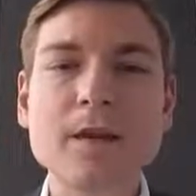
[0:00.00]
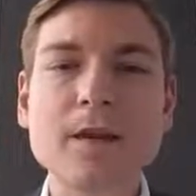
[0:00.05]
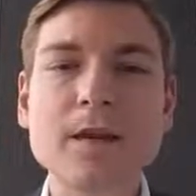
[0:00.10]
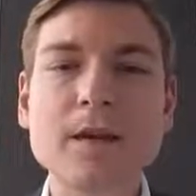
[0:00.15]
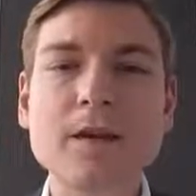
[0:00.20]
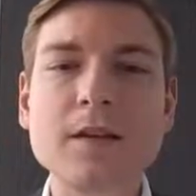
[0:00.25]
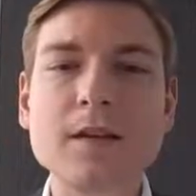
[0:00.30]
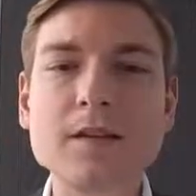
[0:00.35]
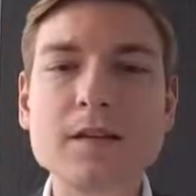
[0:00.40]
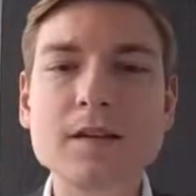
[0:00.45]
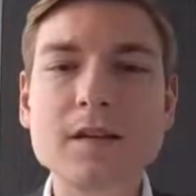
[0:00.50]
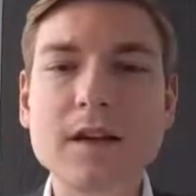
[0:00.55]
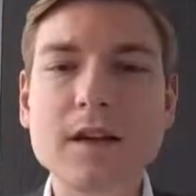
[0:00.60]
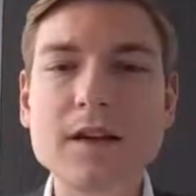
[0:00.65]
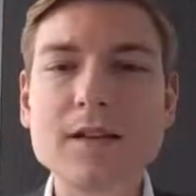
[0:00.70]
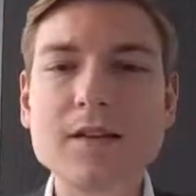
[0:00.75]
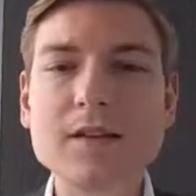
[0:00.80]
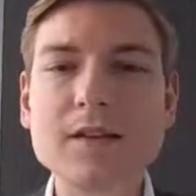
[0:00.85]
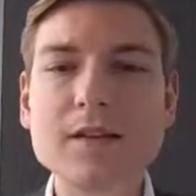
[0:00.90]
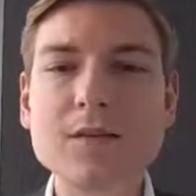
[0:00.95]
In this
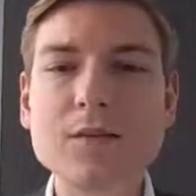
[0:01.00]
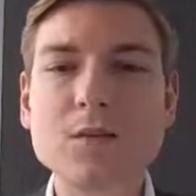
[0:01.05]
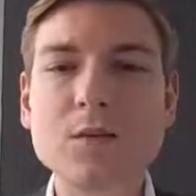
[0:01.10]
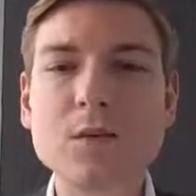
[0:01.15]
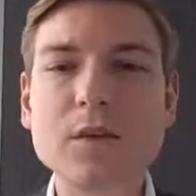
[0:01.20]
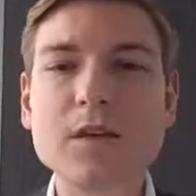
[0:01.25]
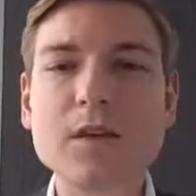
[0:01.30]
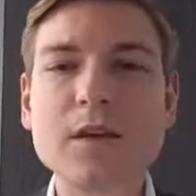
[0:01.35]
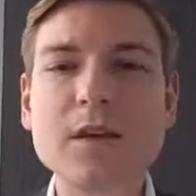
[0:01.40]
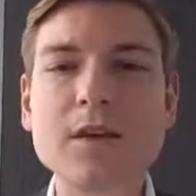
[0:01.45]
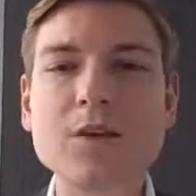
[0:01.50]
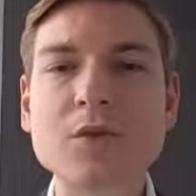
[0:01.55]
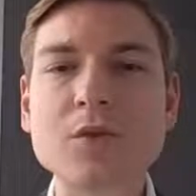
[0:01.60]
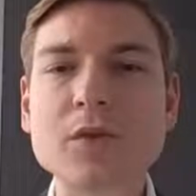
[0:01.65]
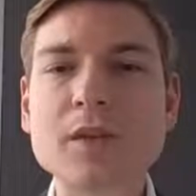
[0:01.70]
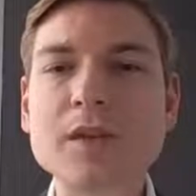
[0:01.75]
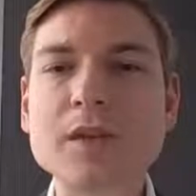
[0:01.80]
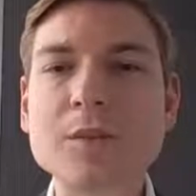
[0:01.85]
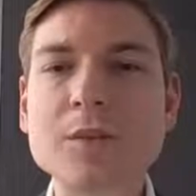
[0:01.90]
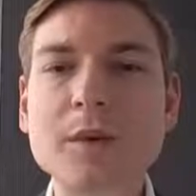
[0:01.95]
case, we
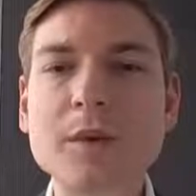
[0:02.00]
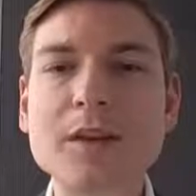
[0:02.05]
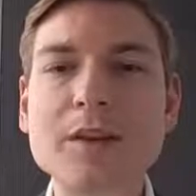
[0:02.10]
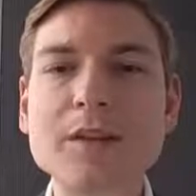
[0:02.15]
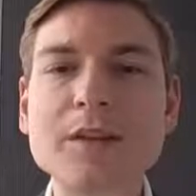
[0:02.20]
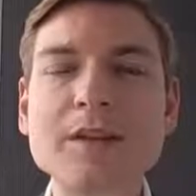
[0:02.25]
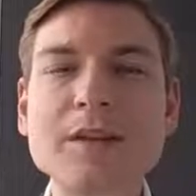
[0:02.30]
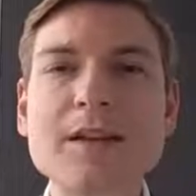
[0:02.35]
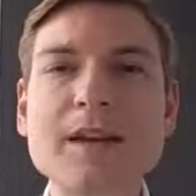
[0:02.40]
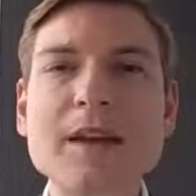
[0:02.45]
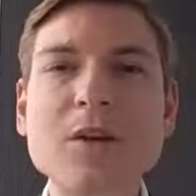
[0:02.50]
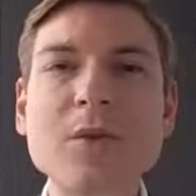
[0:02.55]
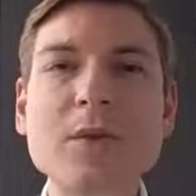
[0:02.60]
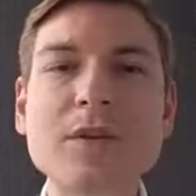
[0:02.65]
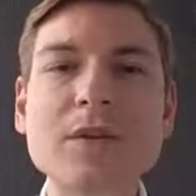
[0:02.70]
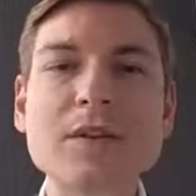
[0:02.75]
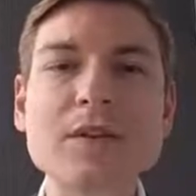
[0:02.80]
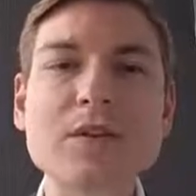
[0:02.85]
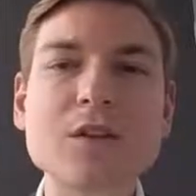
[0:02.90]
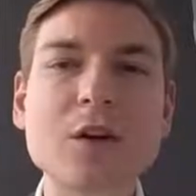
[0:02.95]
agreed on building the
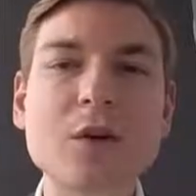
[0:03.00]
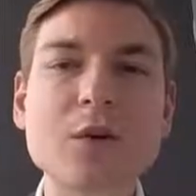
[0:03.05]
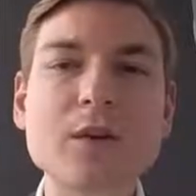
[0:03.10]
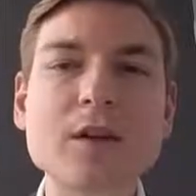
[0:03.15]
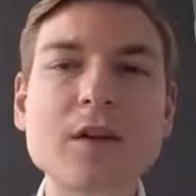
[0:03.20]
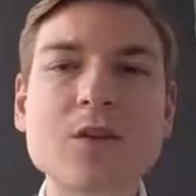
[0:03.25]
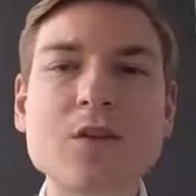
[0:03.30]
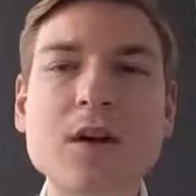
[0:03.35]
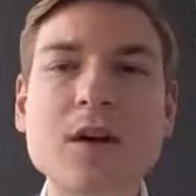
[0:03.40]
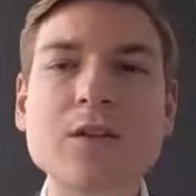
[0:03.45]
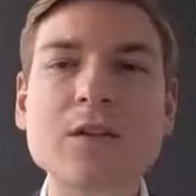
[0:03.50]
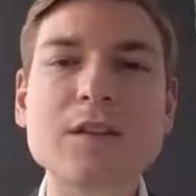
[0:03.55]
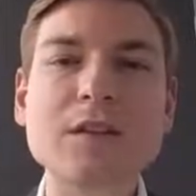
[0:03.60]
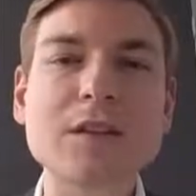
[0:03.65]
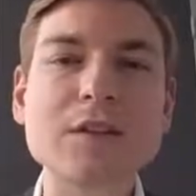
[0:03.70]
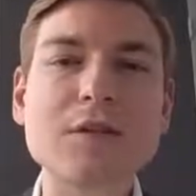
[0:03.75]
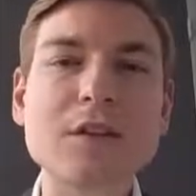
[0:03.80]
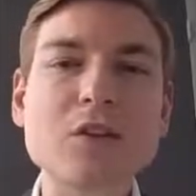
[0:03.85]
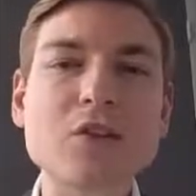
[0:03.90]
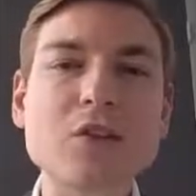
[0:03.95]
equity story around the
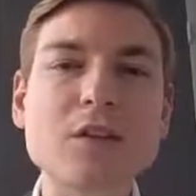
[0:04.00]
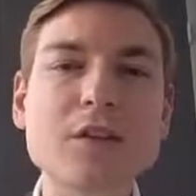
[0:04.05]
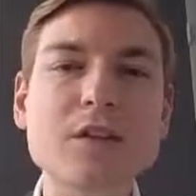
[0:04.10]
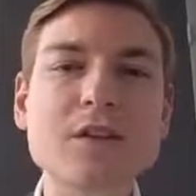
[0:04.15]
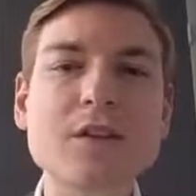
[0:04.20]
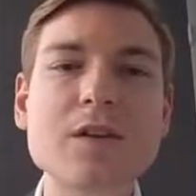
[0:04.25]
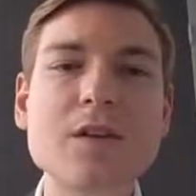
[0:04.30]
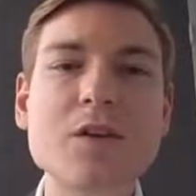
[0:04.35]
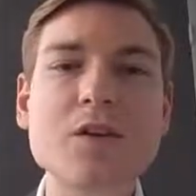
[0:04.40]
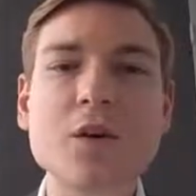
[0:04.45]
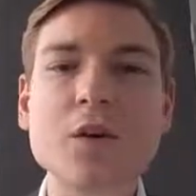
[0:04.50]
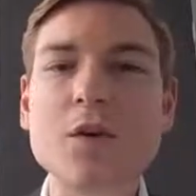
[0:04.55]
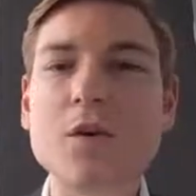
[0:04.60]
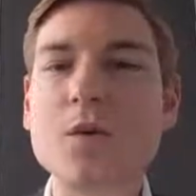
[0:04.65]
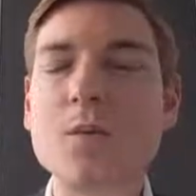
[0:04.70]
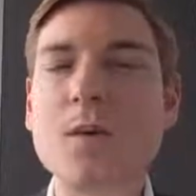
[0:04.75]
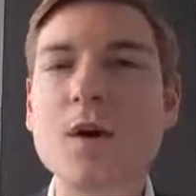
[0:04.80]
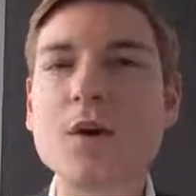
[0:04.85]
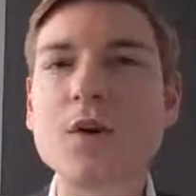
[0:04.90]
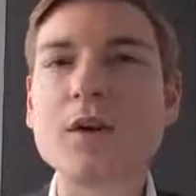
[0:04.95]
division's thorough
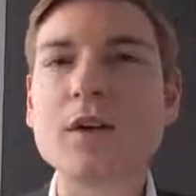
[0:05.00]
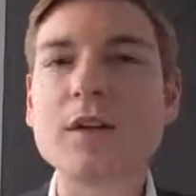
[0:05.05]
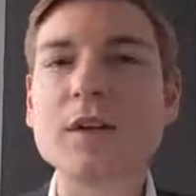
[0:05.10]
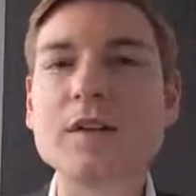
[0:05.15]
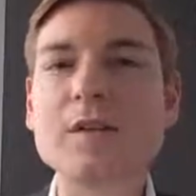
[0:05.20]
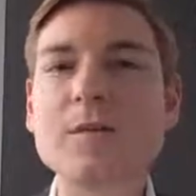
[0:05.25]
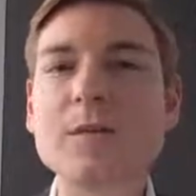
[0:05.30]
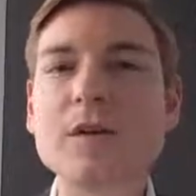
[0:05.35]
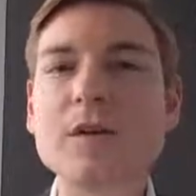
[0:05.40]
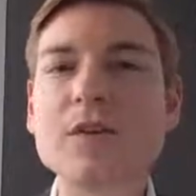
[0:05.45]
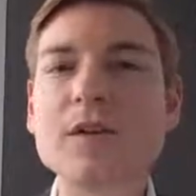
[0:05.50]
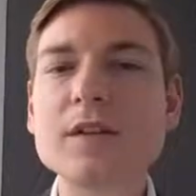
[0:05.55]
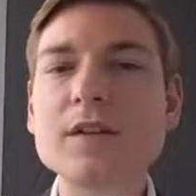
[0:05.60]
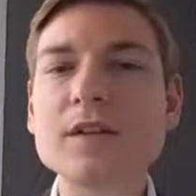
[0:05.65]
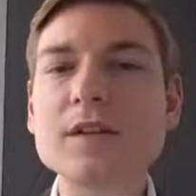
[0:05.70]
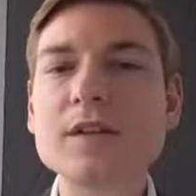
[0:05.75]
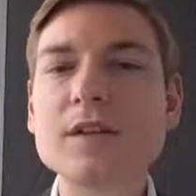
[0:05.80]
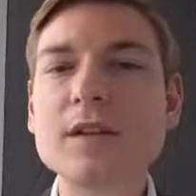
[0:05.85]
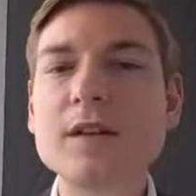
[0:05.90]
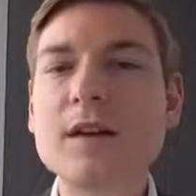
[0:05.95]
market
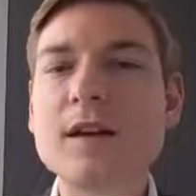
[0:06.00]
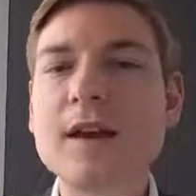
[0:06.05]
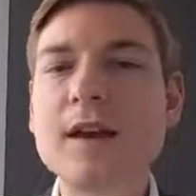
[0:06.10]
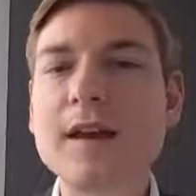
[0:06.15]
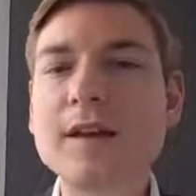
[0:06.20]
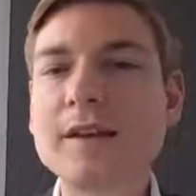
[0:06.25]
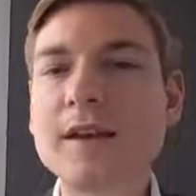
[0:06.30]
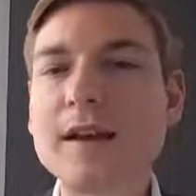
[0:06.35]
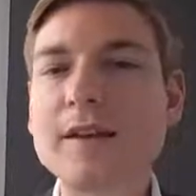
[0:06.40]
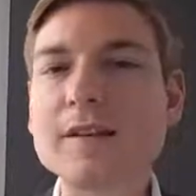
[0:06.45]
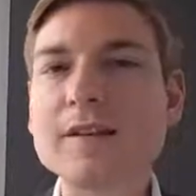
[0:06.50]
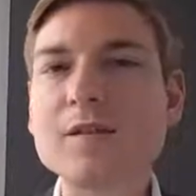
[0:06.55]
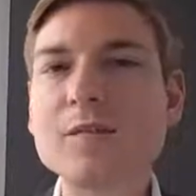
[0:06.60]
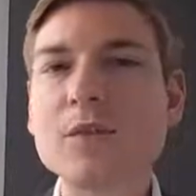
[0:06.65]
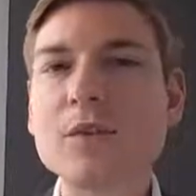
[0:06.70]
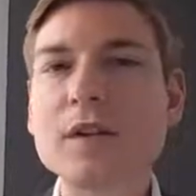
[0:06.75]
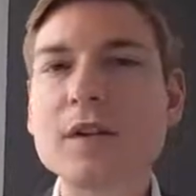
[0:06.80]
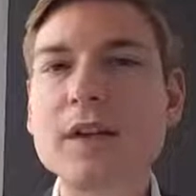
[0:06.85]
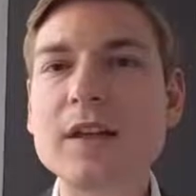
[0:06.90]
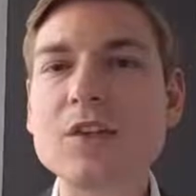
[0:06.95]
experience and customer
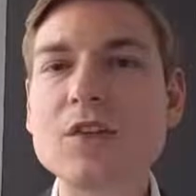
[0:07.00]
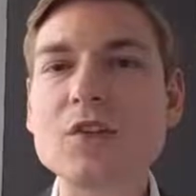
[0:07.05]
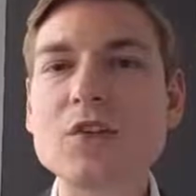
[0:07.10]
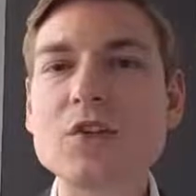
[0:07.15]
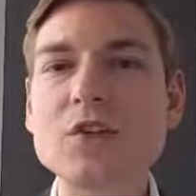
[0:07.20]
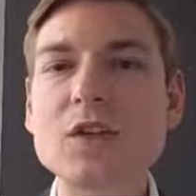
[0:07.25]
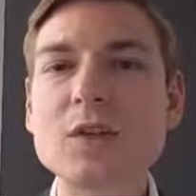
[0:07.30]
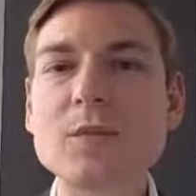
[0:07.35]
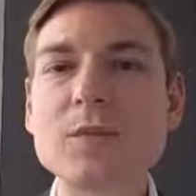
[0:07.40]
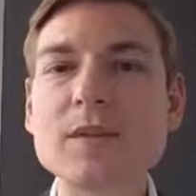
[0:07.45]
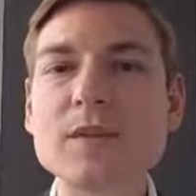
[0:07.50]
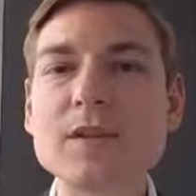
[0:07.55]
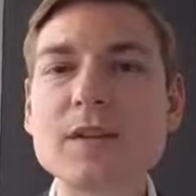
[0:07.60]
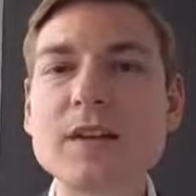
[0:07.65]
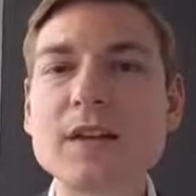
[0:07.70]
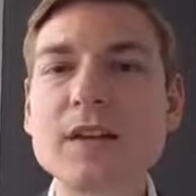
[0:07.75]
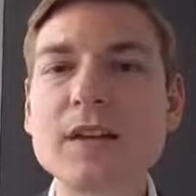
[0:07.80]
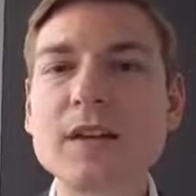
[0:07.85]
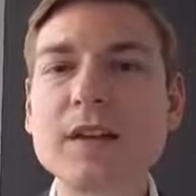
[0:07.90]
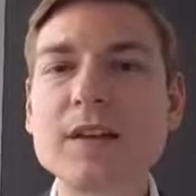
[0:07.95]
relationships,
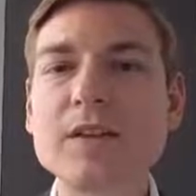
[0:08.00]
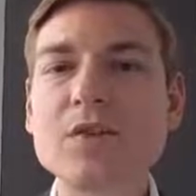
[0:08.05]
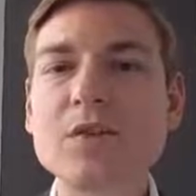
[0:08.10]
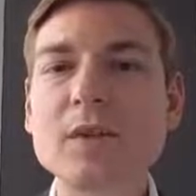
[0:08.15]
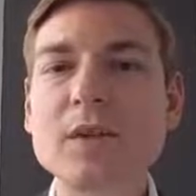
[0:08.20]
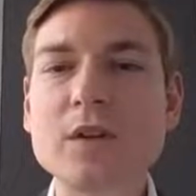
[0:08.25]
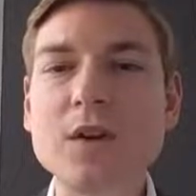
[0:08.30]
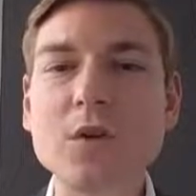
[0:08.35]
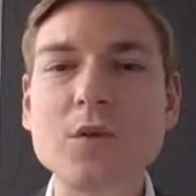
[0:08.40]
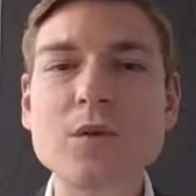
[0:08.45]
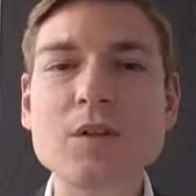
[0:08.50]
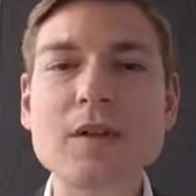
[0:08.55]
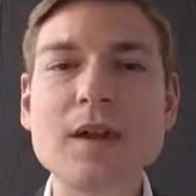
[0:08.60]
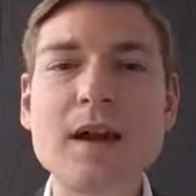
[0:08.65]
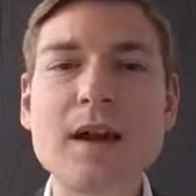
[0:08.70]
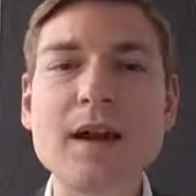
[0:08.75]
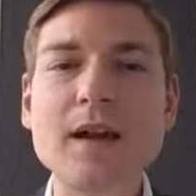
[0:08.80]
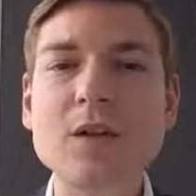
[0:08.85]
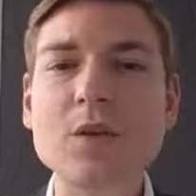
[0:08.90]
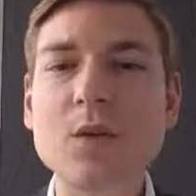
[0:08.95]
its renowned
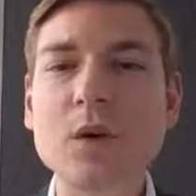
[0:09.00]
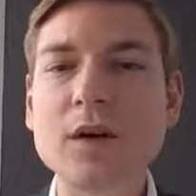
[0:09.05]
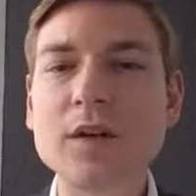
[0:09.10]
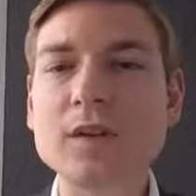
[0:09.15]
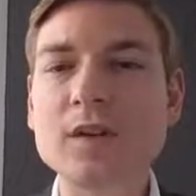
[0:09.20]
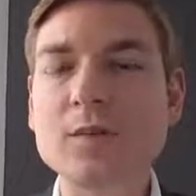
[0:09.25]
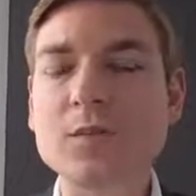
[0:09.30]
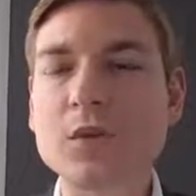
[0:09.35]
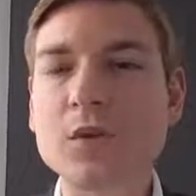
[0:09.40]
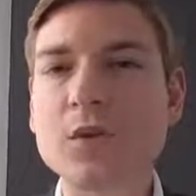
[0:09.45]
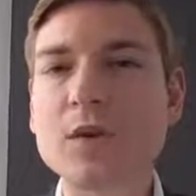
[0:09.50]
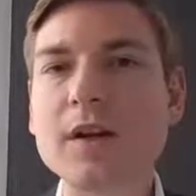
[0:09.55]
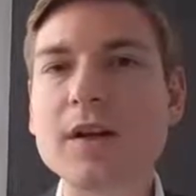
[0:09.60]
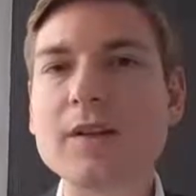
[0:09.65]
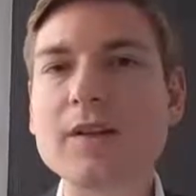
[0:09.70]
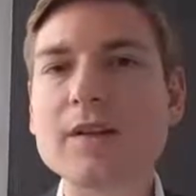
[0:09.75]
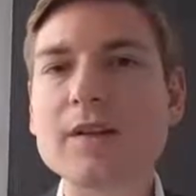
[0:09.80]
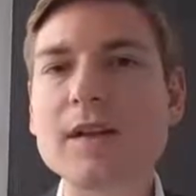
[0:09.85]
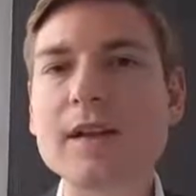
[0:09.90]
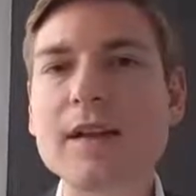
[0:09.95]
high-quality
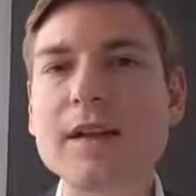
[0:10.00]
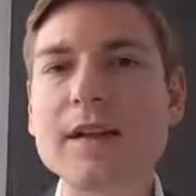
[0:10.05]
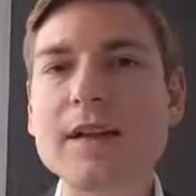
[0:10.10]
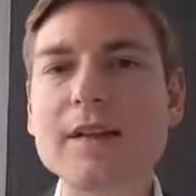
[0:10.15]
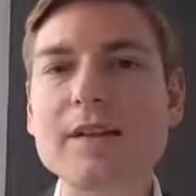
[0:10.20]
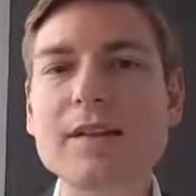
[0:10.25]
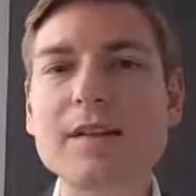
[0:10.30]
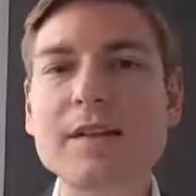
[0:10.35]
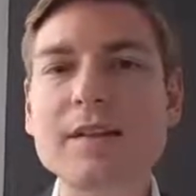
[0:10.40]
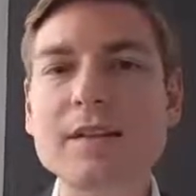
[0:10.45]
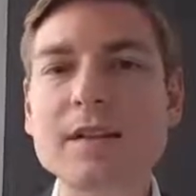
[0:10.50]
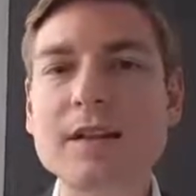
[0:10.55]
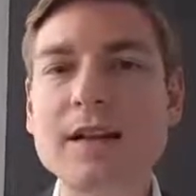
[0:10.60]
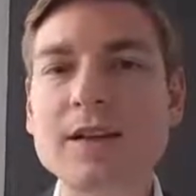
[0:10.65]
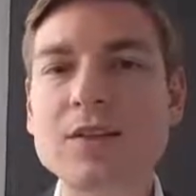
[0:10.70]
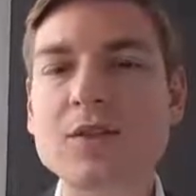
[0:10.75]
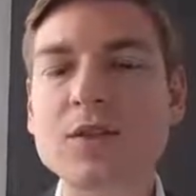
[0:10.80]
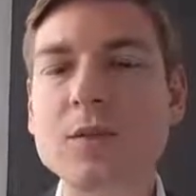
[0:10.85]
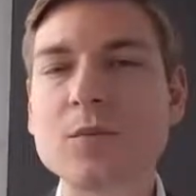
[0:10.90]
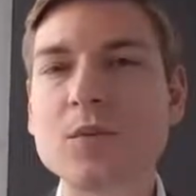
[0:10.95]
products, and its
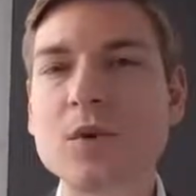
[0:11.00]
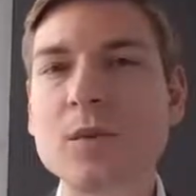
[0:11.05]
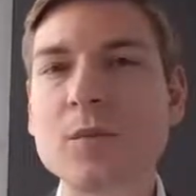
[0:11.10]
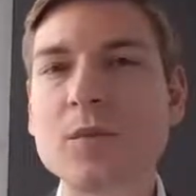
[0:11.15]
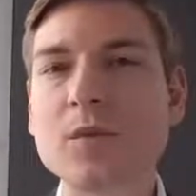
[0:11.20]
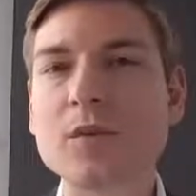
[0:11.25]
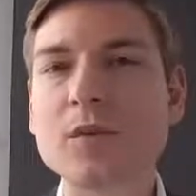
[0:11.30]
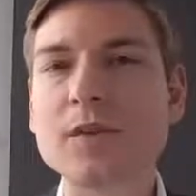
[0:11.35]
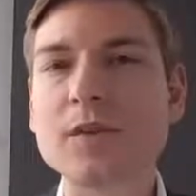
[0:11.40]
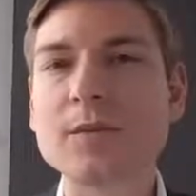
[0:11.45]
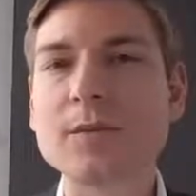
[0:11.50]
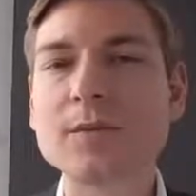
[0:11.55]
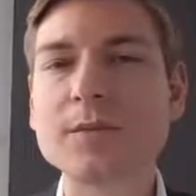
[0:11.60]
intellectual property.